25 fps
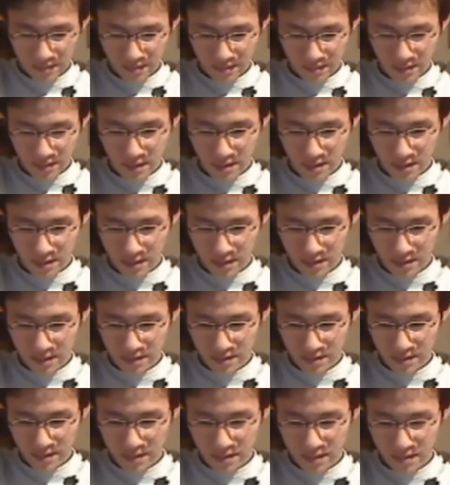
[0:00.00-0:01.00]
Maybe.
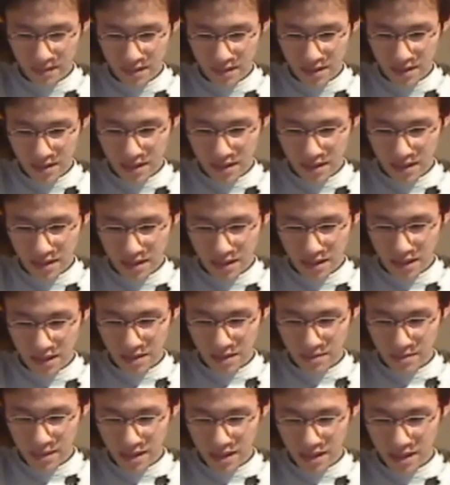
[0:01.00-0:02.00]
Yeah,
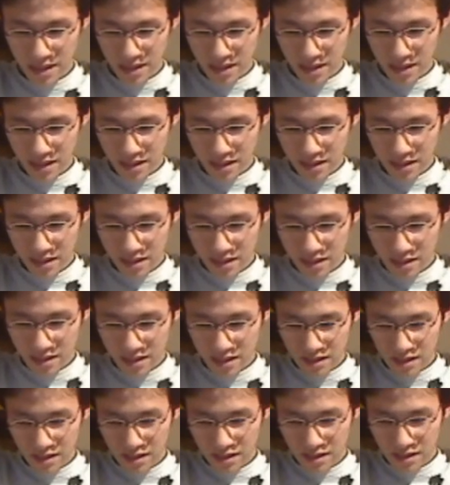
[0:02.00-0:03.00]
I mean,
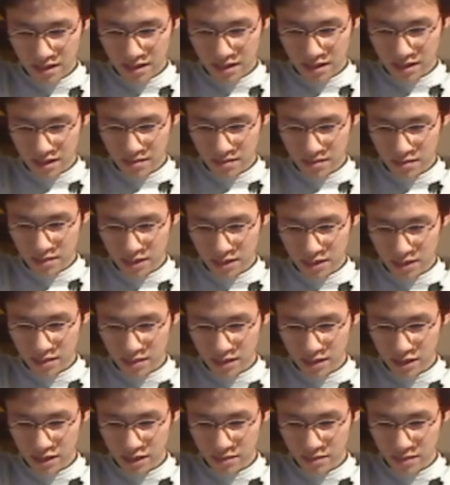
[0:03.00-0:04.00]
some
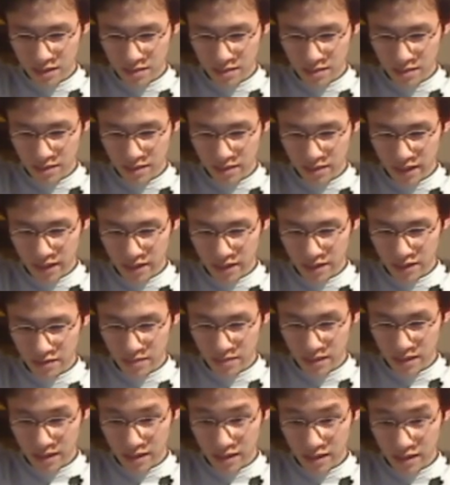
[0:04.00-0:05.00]
Japanese people that
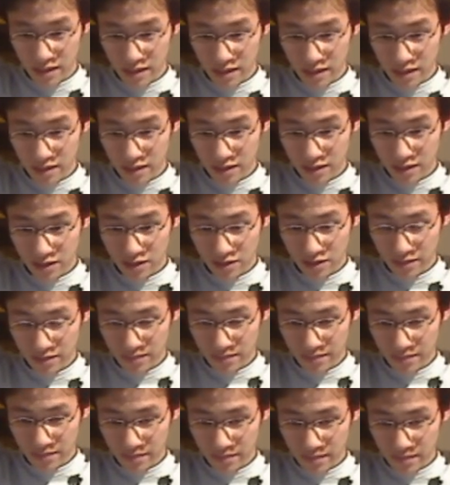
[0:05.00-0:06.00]
speak English,
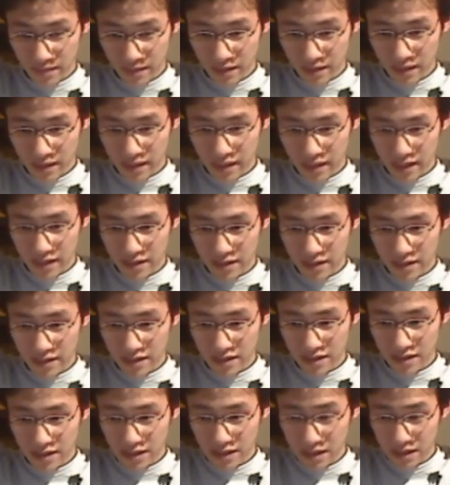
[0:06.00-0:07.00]
it
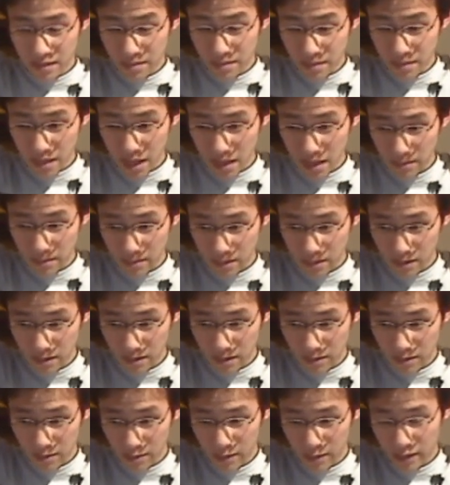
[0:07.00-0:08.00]
is sometimes
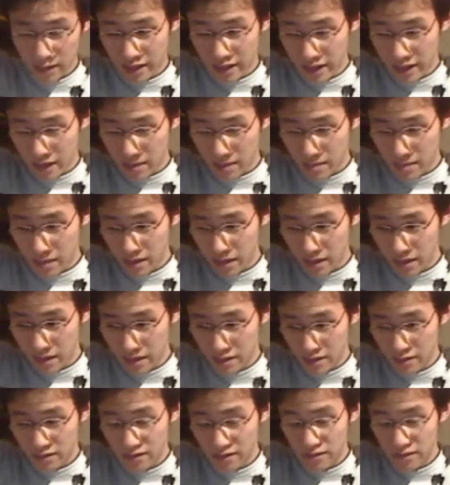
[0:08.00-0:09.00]
it can be
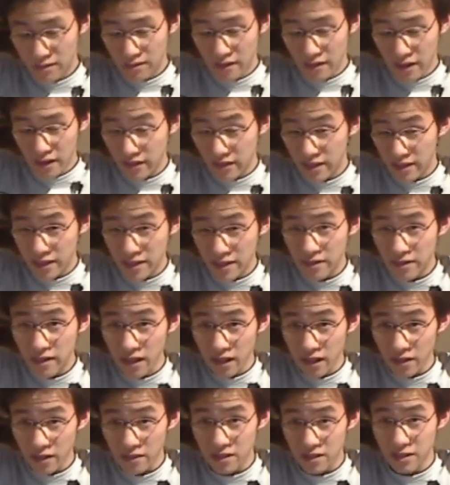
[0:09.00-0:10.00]
very
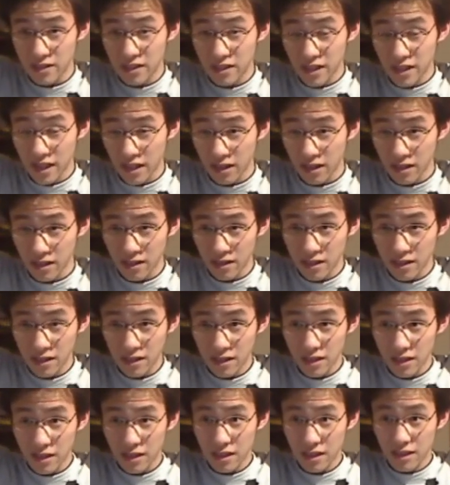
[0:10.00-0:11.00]
difficult to tell
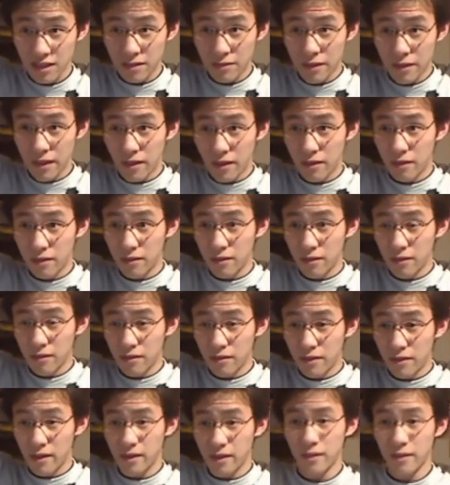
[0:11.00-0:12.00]
whether
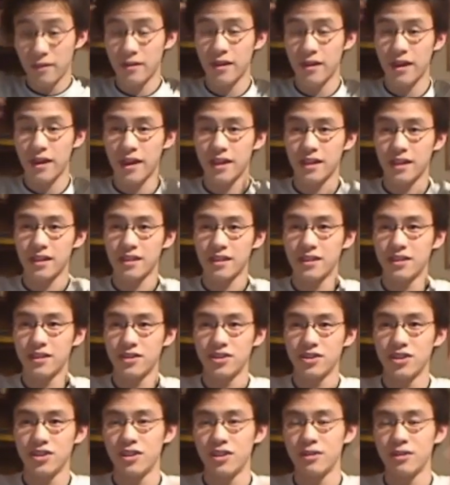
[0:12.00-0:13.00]
or not
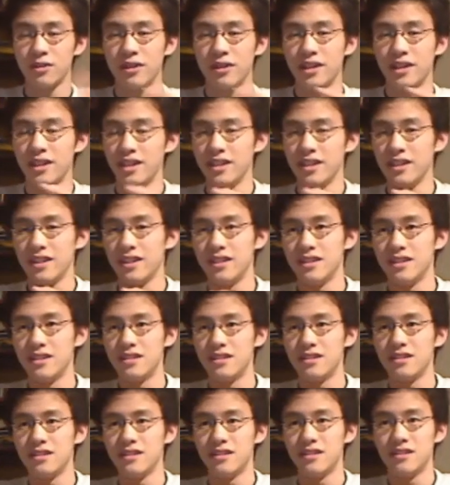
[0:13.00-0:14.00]
she or he
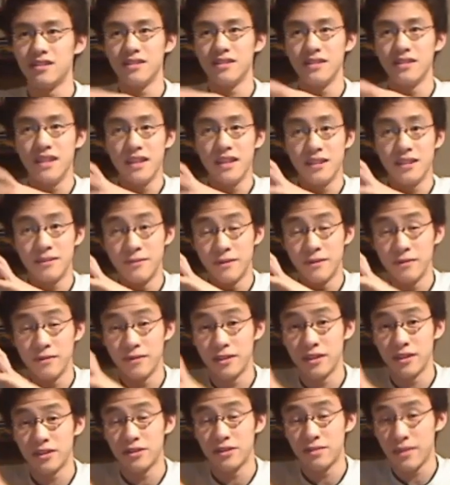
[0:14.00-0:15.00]
is native
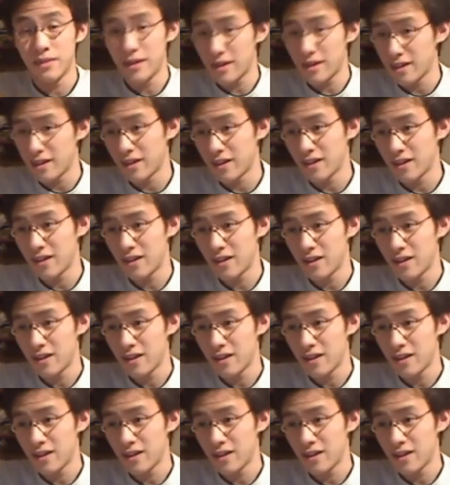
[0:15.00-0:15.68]
English speaker.